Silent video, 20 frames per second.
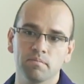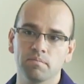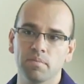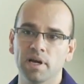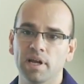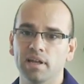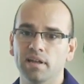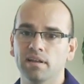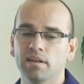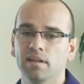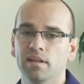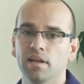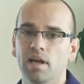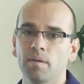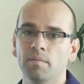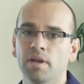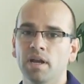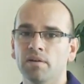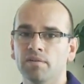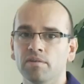But
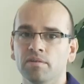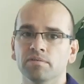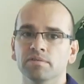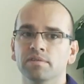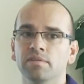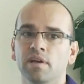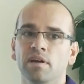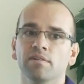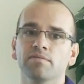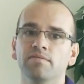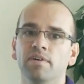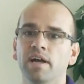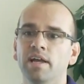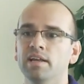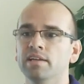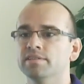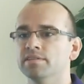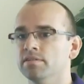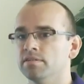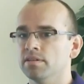I mean, are those their
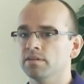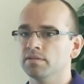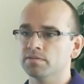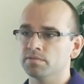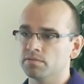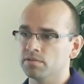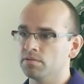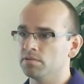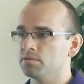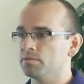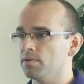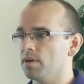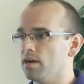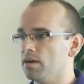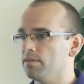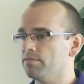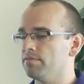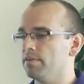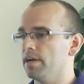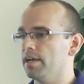findings? No, those are
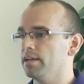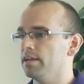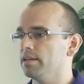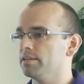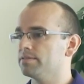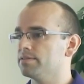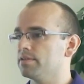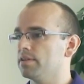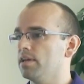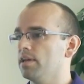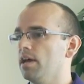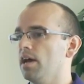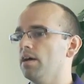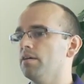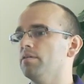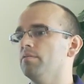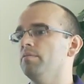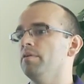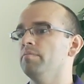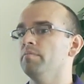our findings. How
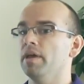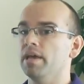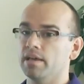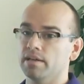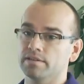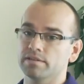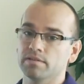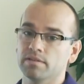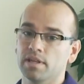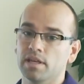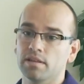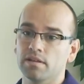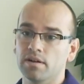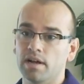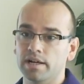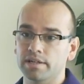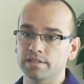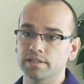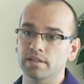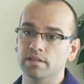could we make it so that they're
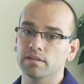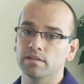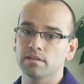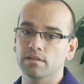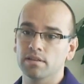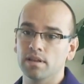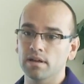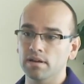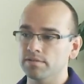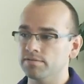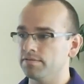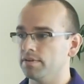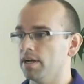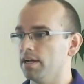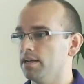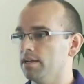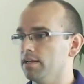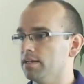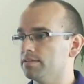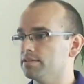actually their
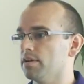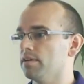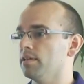findings?